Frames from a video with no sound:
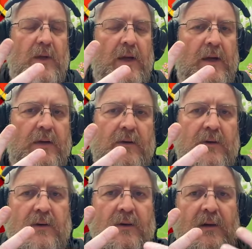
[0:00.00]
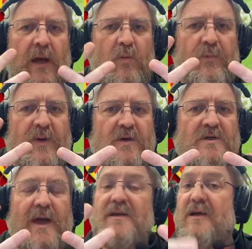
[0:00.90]
And they were
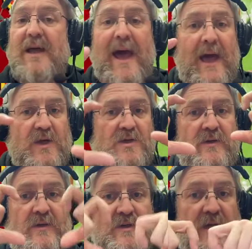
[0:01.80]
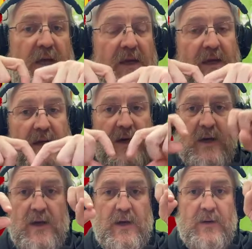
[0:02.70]
because I did actions,
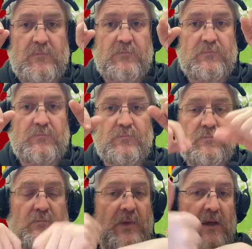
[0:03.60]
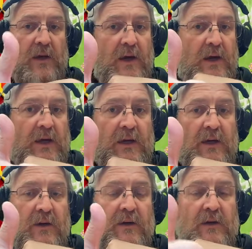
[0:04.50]
like
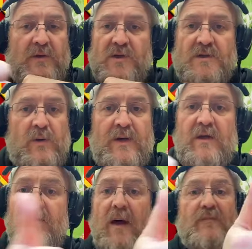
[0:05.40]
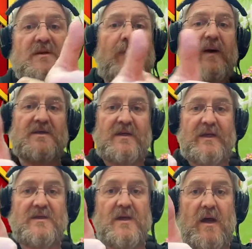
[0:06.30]
I just doing a thumbs up as an
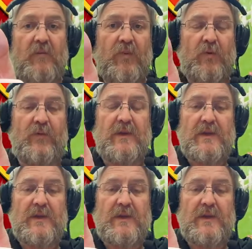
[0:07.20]
example.